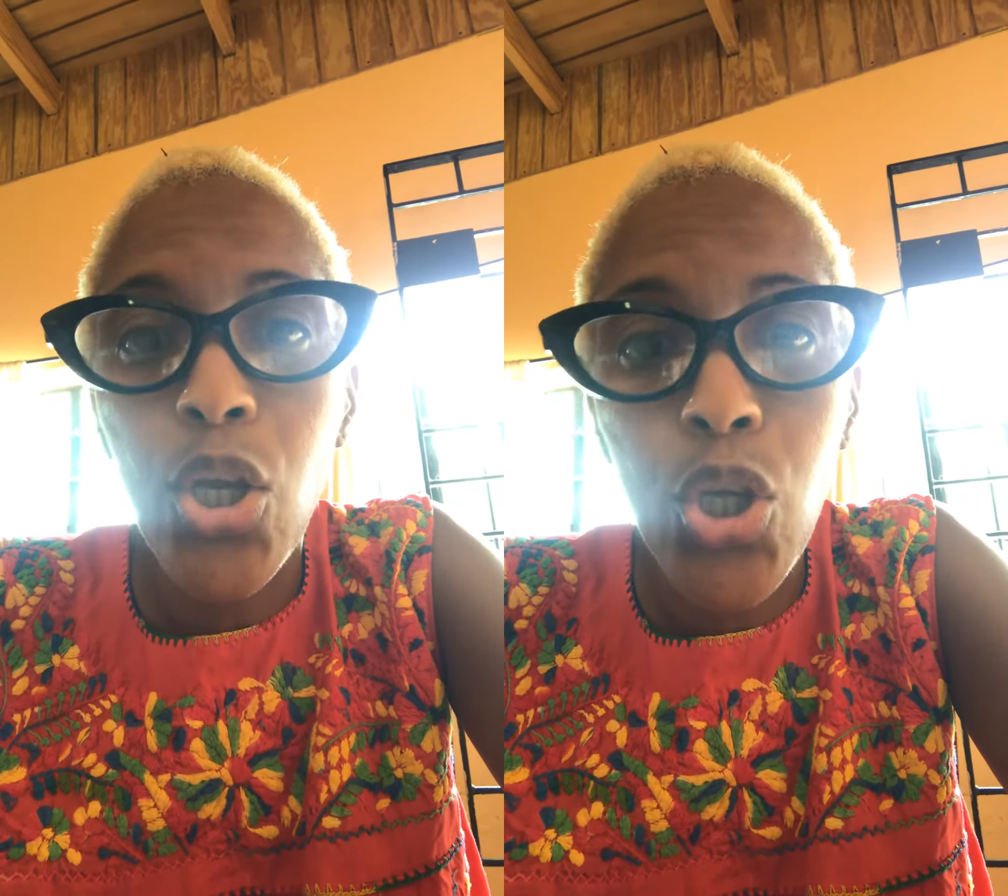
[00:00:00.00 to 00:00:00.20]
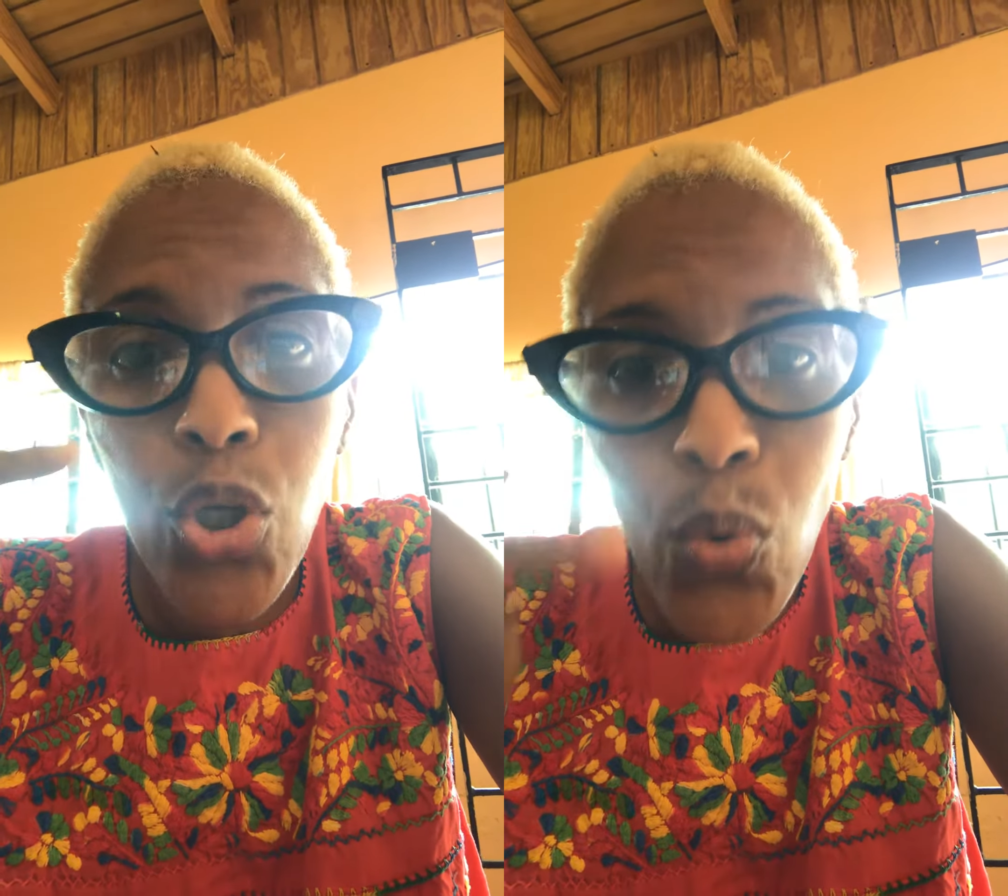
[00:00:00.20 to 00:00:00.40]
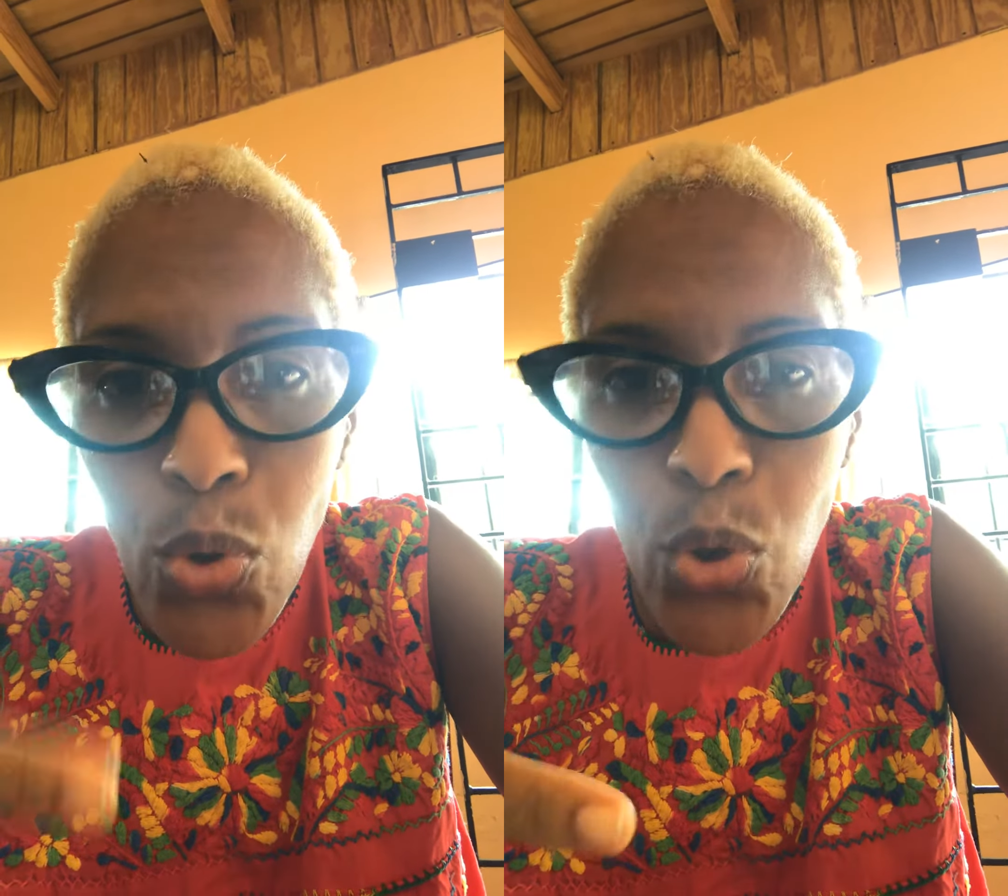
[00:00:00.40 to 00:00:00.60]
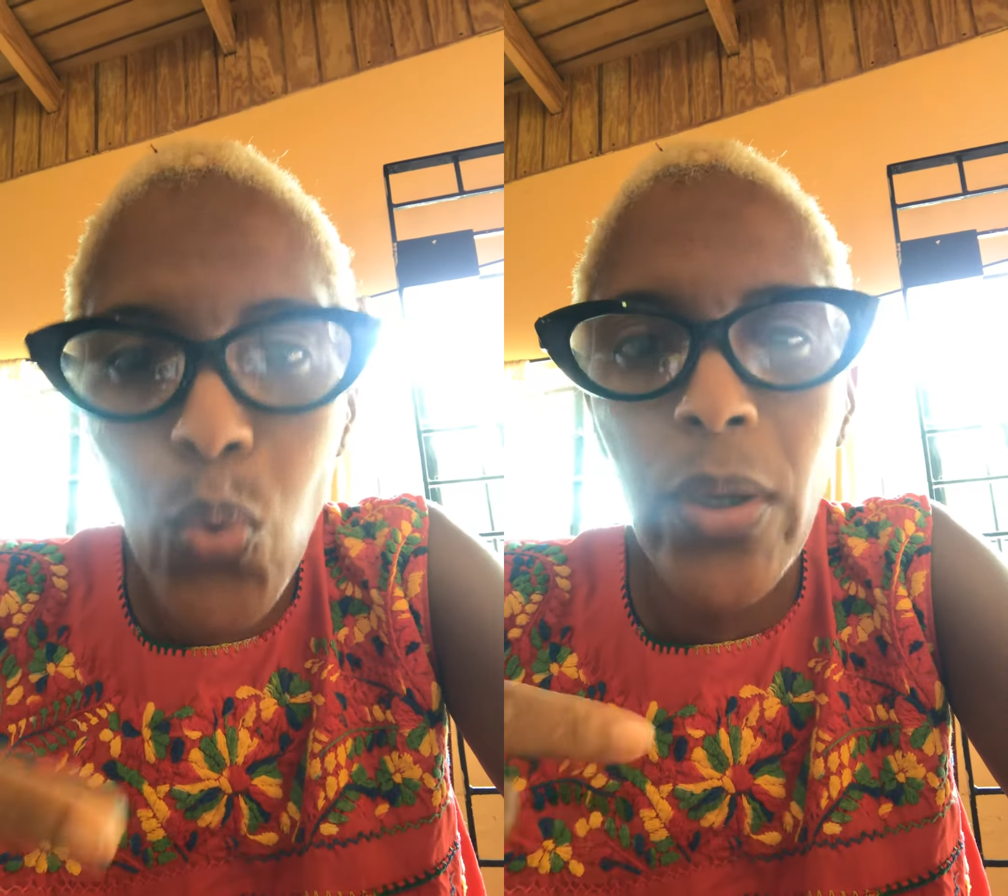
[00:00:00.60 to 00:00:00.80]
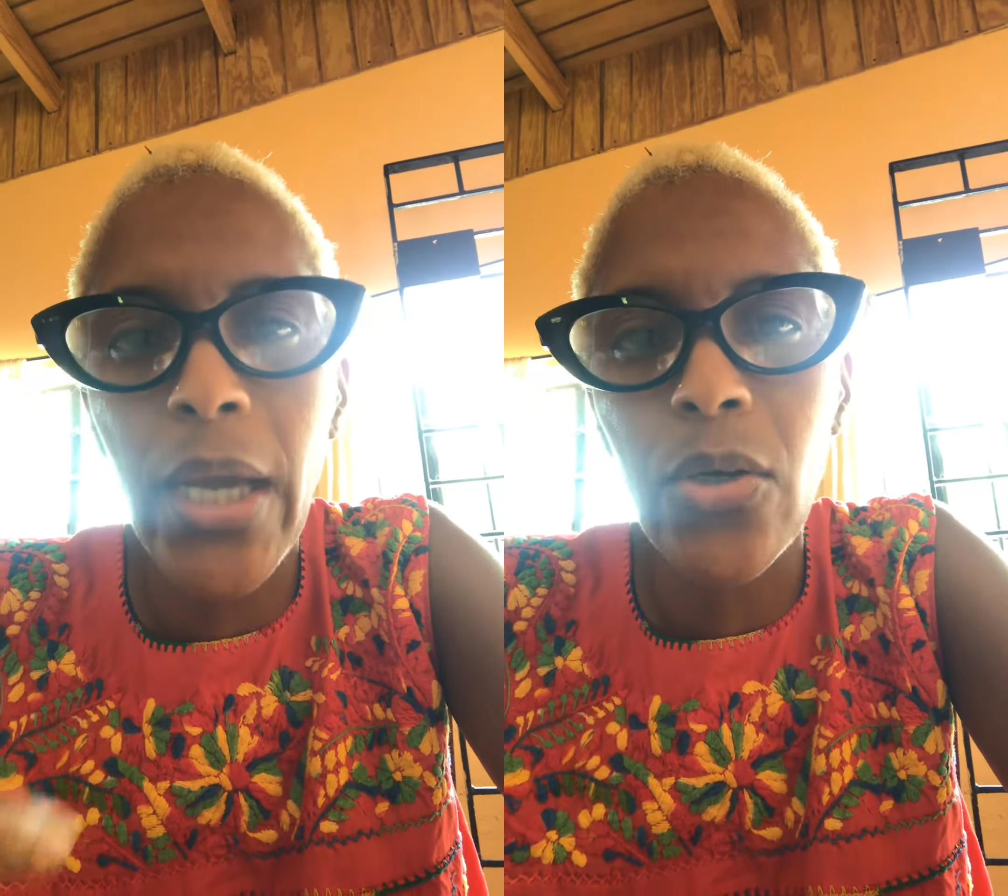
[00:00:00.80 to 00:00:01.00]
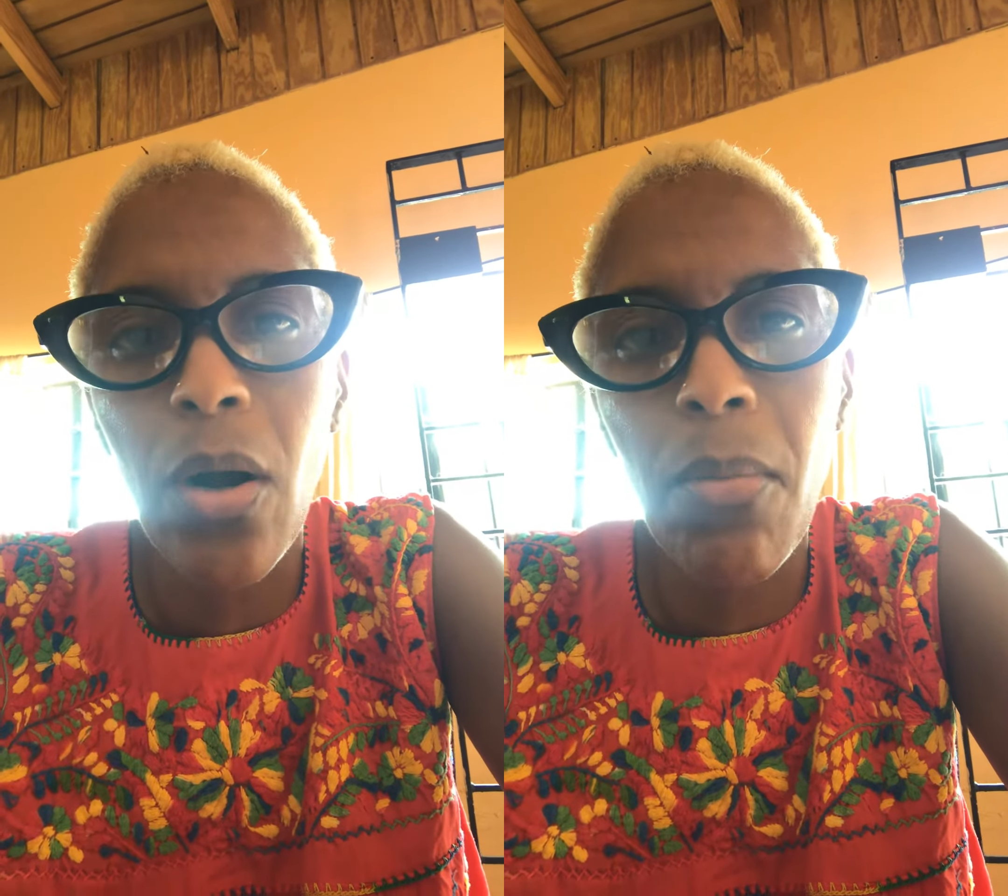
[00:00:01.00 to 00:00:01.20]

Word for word: You too can come